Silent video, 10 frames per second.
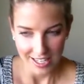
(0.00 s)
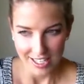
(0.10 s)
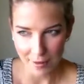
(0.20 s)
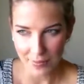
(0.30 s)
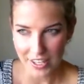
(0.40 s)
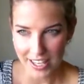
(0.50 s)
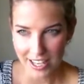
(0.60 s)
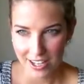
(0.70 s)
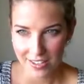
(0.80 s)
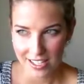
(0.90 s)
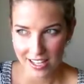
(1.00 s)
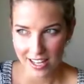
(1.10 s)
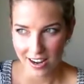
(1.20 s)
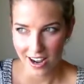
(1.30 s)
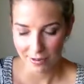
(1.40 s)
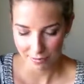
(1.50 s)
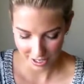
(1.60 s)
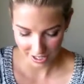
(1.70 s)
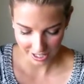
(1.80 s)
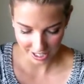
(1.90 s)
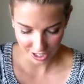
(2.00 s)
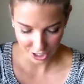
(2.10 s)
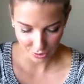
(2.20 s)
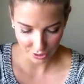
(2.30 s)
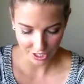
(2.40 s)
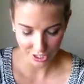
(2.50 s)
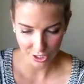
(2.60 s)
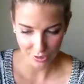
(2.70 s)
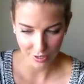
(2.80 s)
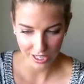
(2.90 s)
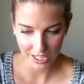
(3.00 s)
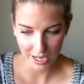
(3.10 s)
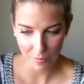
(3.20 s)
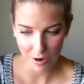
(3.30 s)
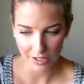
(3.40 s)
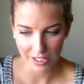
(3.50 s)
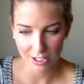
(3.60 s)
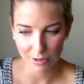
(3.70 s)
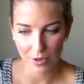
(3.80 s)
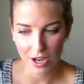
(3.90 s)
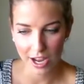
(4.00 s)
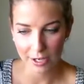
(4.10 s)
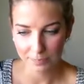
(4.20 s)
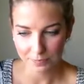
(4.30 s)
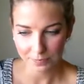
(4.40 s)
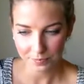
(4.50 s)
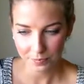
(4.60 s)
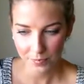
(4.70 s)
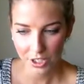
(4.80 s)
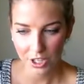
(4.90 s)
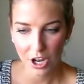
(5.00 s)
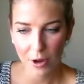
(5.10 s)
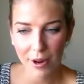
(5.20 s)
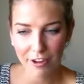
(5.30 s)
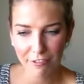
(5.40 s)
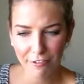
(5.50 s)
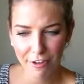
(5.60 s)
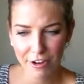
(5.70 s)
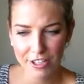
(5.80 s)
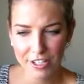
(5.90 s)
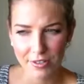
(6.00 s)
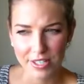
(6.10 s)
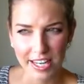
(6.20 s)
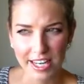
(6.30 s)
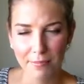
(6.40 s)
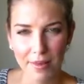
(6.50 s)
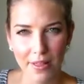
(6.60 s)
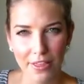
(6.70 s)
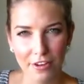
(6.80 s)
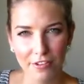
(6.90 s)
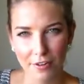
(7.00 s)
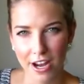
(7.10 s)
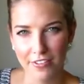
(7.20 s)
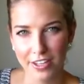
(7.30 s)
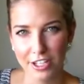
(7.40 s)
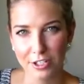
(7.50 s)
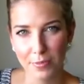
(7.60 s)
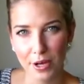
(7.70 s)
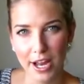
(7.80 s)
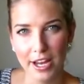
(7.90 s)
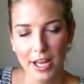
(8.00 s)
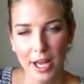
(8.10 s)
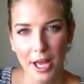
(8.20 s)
Something else that I really enjoyed doing while in Dubai, on my first or second month of arriving in Dubai,